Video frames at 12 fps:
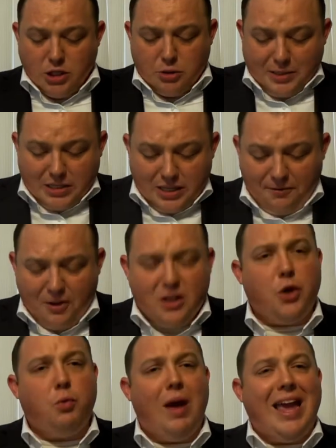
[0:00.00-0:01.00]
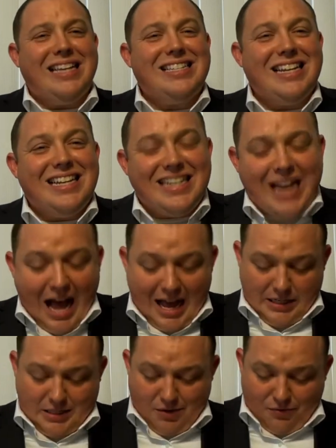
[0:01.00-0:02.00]
specifically ways
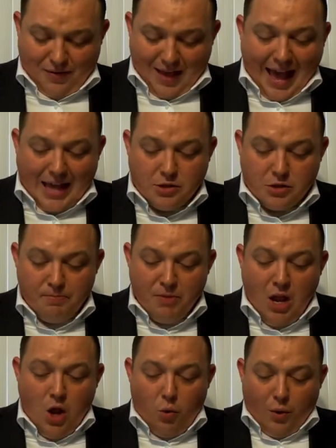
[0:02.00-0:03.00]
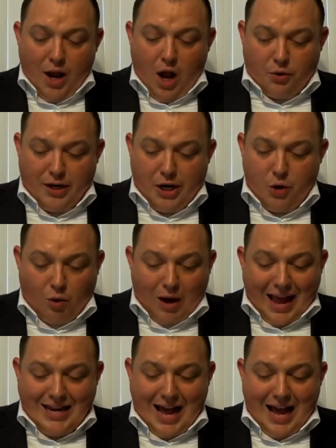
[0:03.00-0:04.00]
not to fast. We already
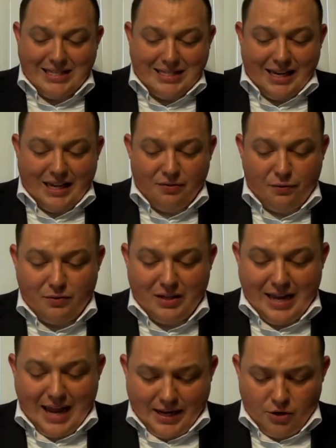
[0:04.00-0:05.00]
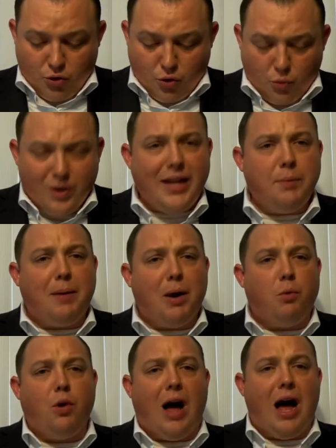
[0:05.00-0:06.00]
read Isaiah 58 and 3,
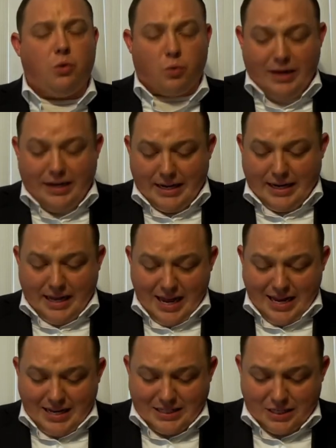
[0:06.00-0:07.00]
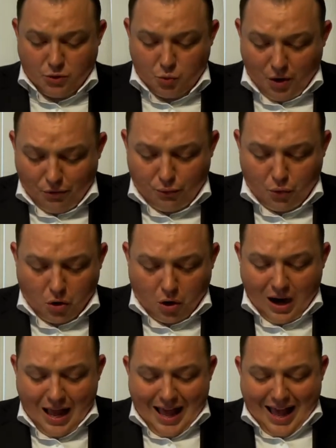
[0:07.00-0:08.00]
but I'll read it again. It says,
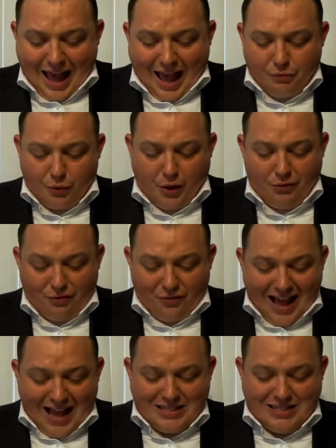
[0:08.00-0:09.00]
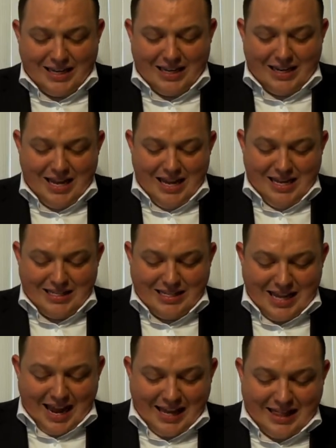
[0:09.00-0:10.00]
Wherefore have we fasted,
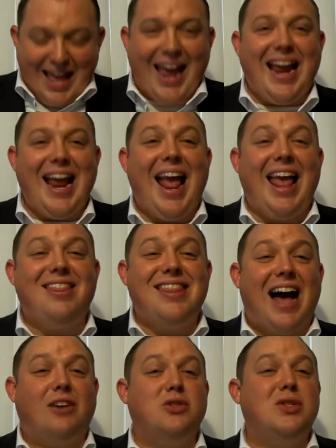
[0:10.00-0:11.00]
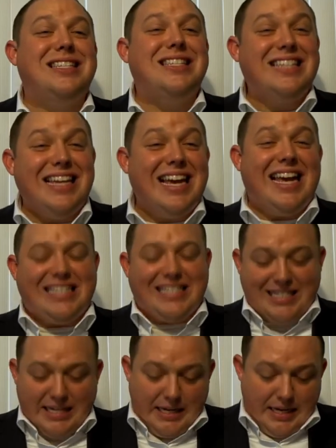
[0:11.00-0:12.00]
say they, and thou
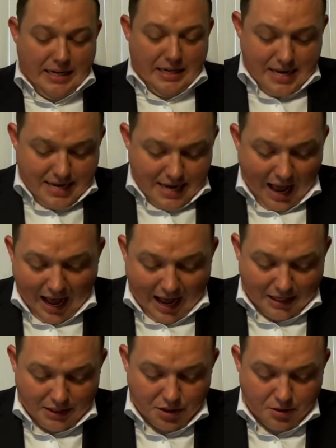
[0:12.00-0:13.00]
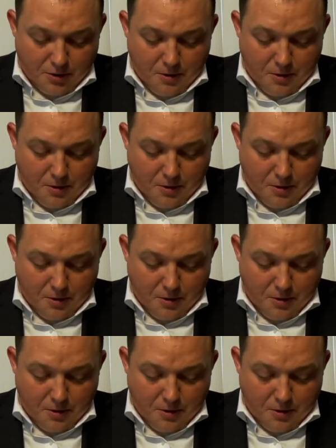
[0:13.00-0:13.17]
seest not.